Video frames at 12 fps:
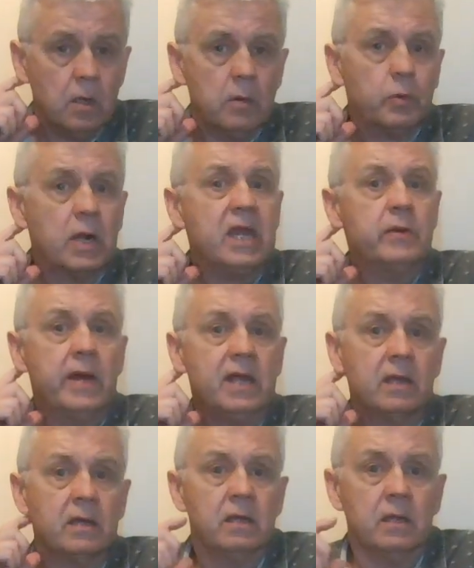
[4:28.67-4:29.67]
But anyway,
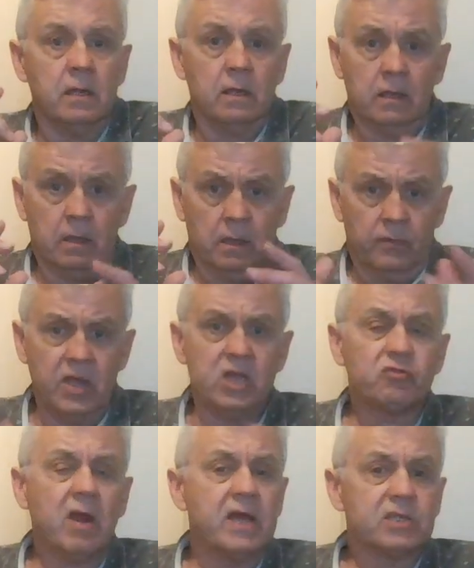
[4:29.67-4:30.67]
these
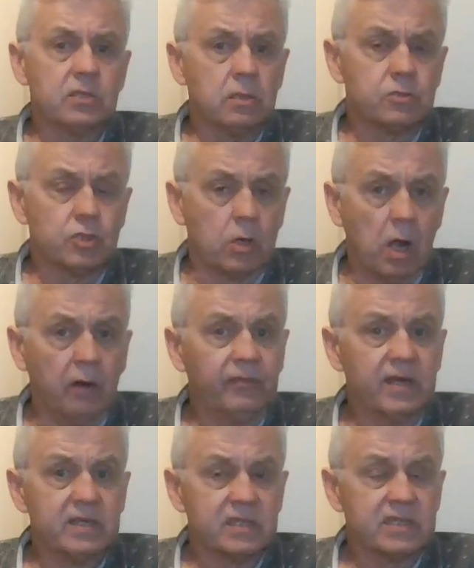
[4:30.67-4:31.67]
riots took off, and
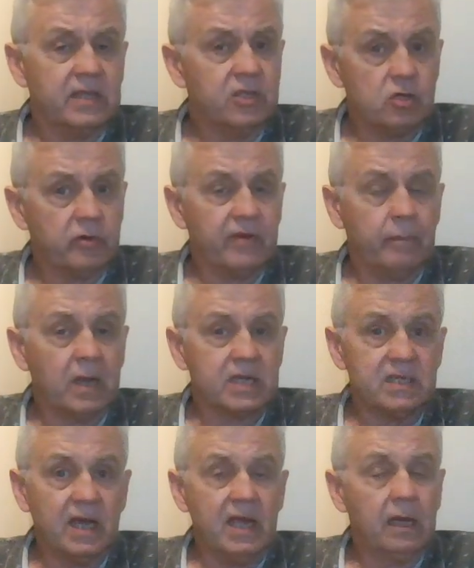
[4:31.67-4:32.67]
as I said, they should have happened last
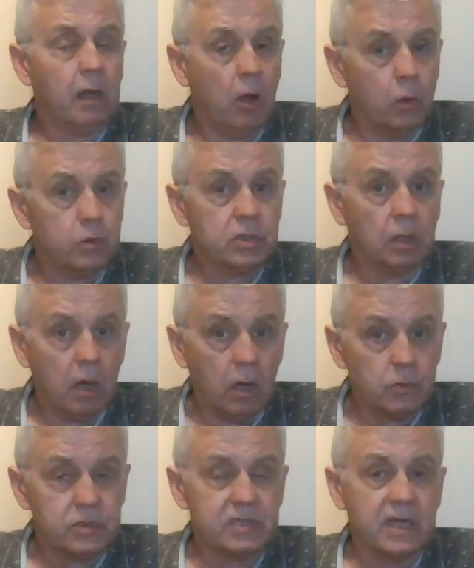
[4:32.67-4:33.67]
night in loads and
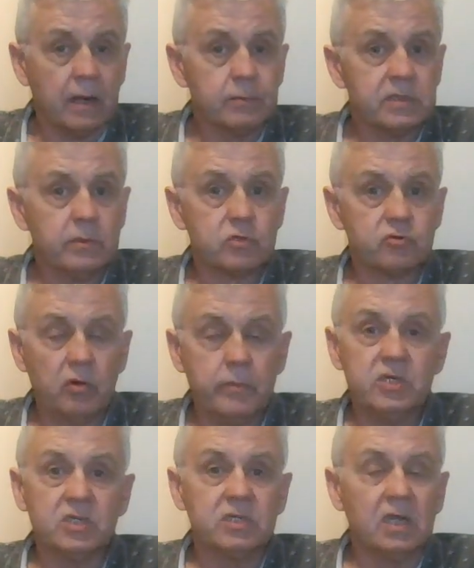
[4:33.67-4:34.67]
loads of towns. There was
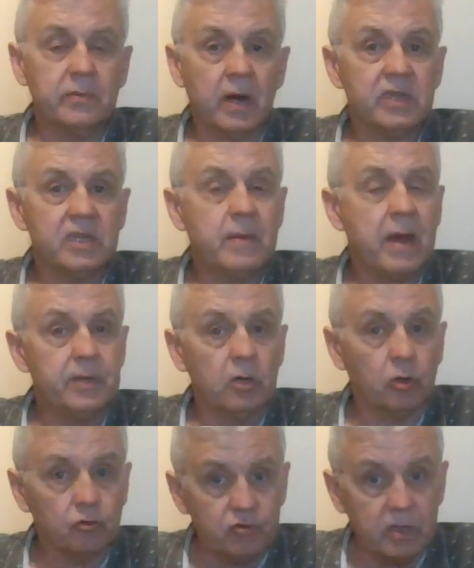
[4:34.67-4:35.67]
rumours yesterday morning there might be
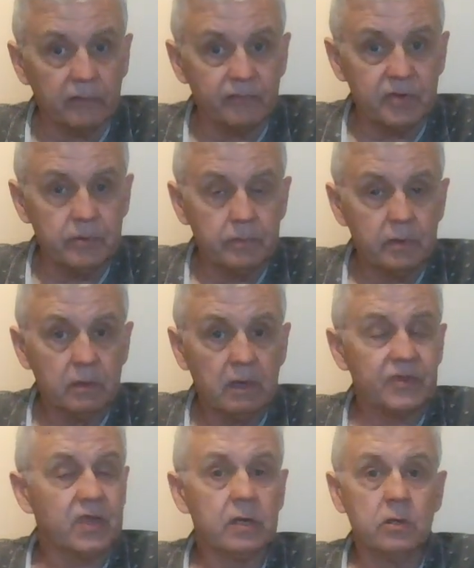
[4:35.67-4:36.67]
100 of them. I
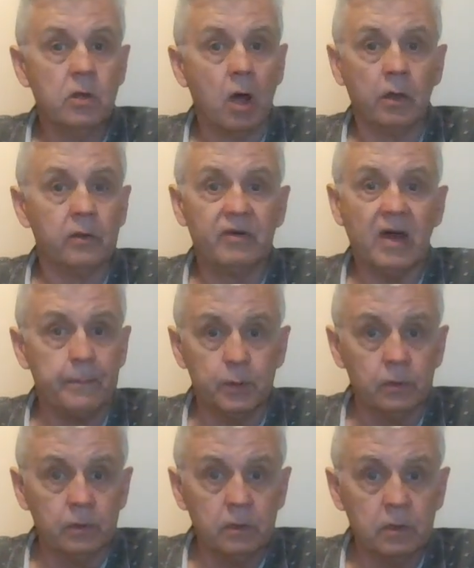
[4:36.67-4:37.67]
think none have
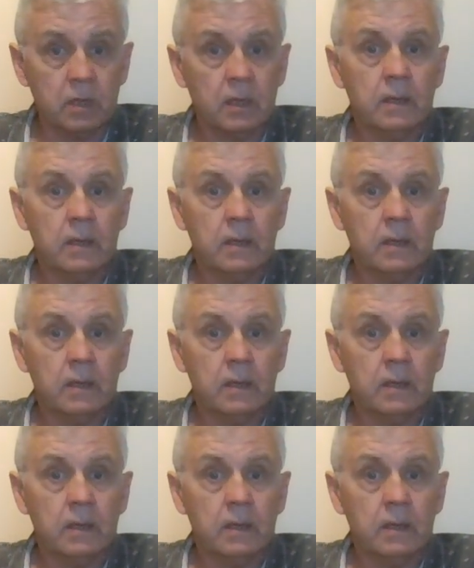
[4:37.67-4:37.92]
happened.